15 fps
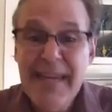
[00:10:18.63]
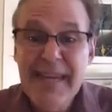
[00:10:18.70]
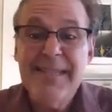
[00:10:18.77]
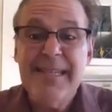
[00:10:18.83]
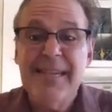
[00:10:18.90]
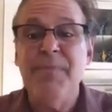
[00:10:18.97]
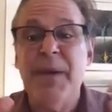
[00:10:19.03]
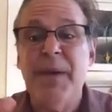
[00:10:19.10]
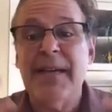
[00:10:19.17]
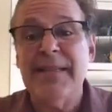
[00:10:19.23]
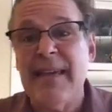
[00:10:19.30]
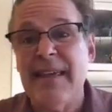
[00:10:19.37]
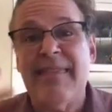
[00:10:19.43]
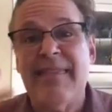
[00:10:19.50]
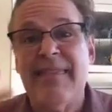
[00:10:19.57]
Easy
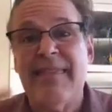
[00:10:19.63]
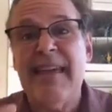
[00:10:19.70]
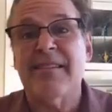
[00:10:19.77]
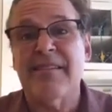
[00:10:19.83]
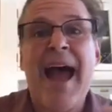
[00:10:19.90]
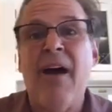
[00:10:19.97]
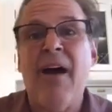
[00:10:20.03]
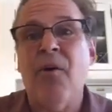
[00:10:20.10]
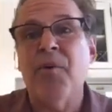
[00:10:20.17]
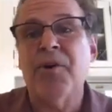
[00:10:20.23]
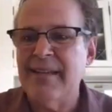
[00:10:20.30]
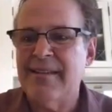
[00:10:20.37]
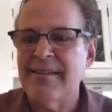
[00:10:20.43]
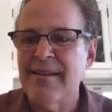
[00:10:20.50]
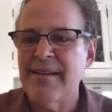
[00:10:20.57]
because they think, wow,
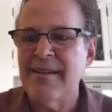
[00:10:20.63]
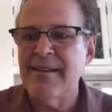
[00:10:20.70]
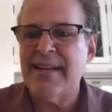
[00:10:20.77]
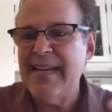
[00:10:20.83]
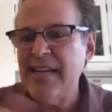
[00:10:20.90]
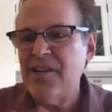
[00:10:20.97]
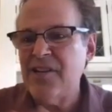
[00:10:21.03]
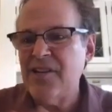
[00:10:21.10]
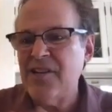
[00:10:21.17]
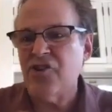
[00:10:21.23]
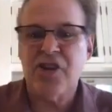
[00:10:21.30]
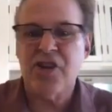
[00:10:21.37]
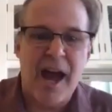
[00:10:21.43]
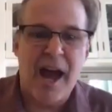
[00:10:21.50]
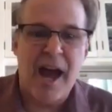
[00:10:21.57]
it's not teacher
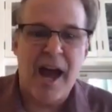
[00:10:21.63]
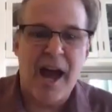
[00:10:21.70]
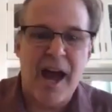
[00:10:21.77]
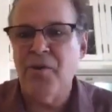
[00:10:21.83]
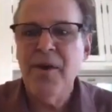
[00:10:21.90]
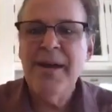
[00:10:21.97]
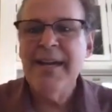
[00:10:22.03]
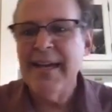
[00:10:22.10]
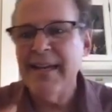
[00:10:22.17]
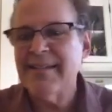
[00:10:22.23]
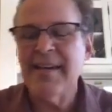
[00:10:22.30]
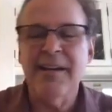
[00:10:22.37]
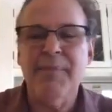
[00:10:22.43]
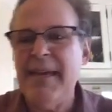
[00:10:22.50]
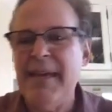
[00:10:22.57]
talk, so
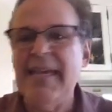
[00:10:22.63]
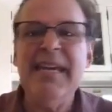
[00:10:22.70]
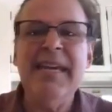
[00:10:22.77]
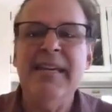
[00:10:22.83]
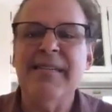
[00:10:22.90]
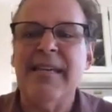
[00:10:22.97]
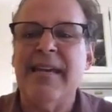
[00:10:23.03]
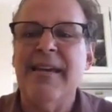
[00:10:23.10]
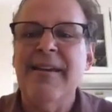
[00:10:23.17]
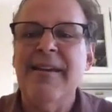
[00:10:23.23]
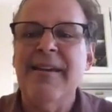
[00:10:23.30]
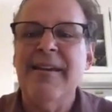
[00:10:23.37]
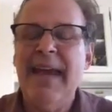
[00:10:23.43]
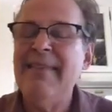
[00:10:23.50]
it's going to be easy.